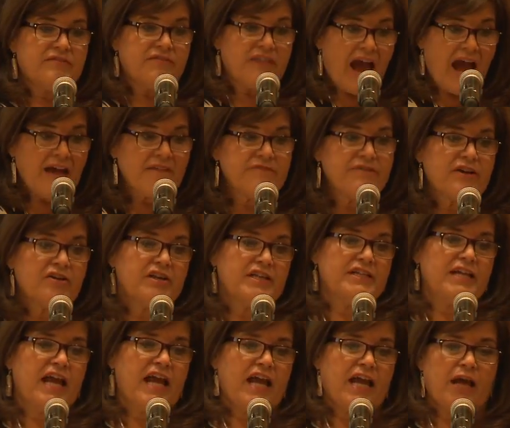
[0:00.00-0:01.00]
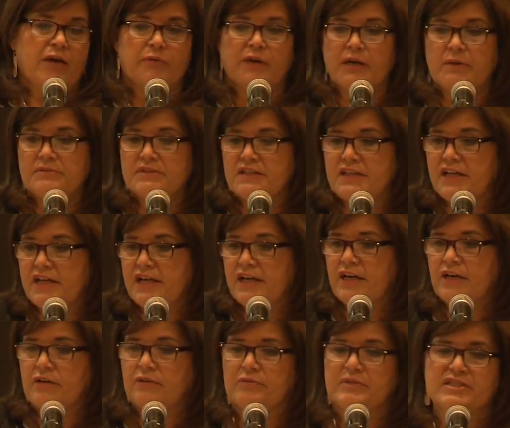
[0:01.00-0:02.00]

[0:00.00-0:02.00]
that very day, I went up to the Hill,